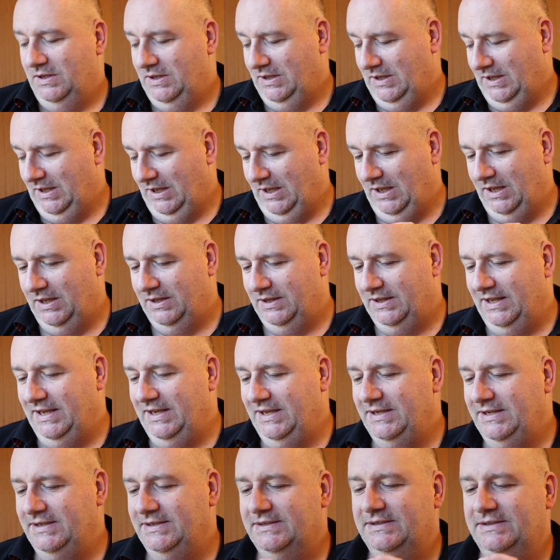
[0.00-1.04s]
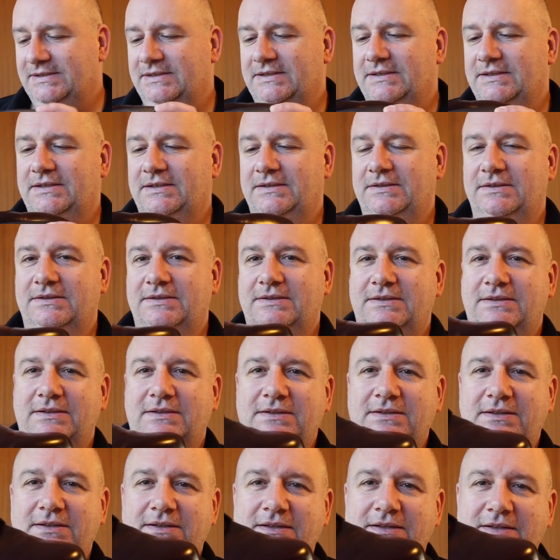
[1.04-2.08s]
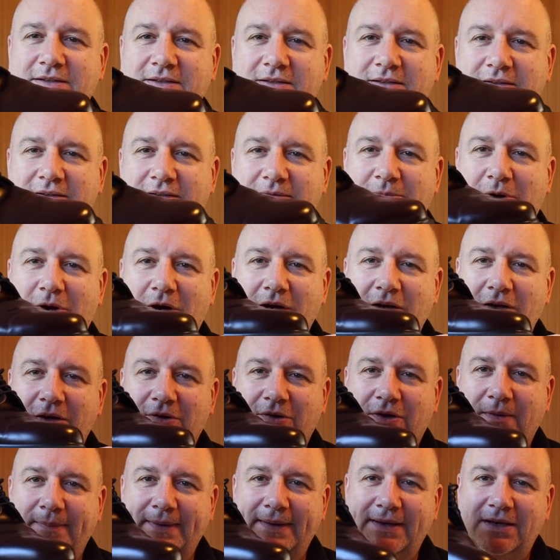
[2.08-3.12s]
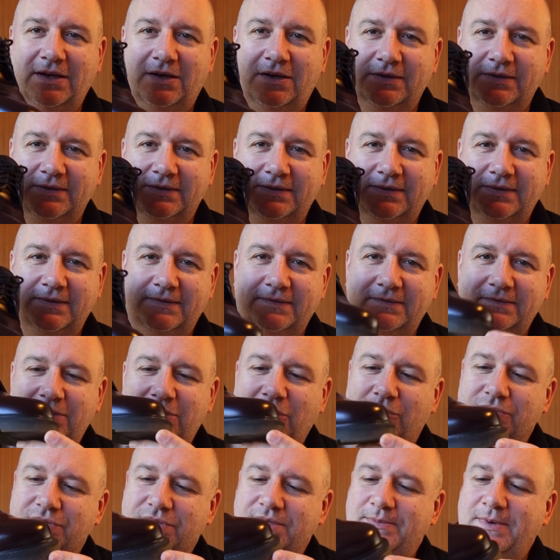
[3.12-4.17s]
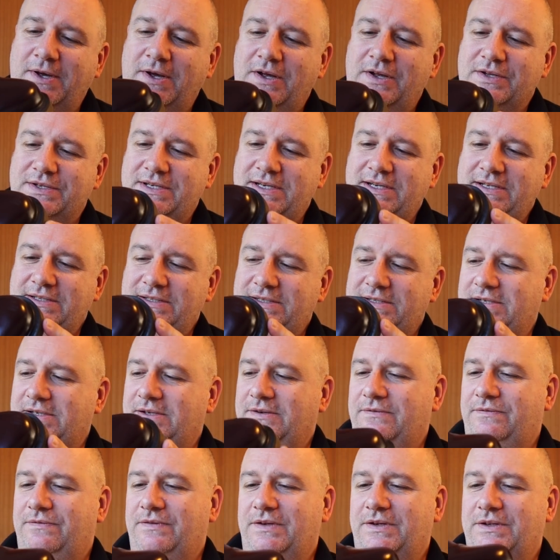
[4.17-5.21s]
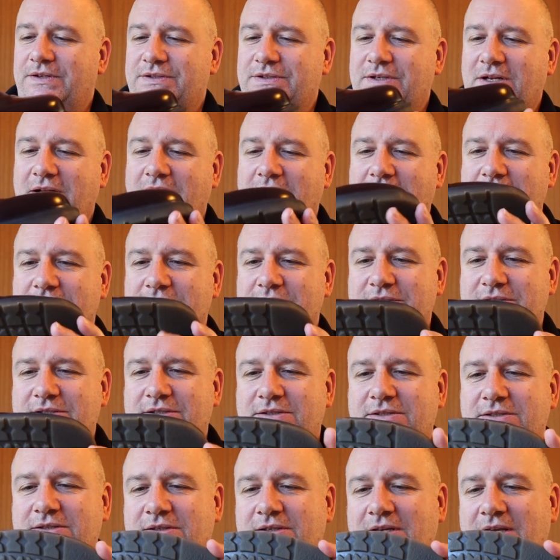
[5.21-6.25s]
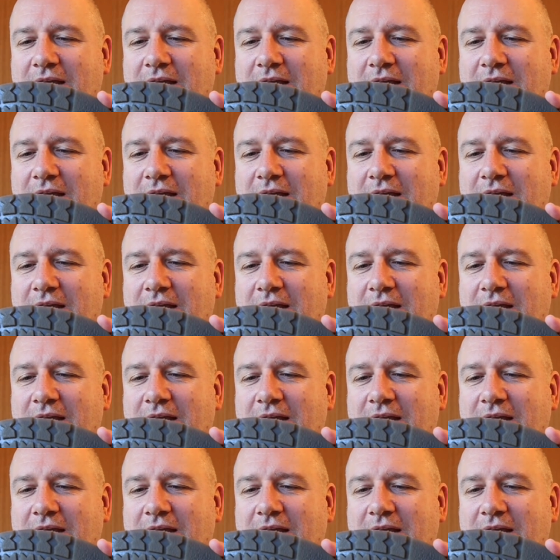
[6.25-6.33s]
These might look a bit like Dr. Martens at first glance,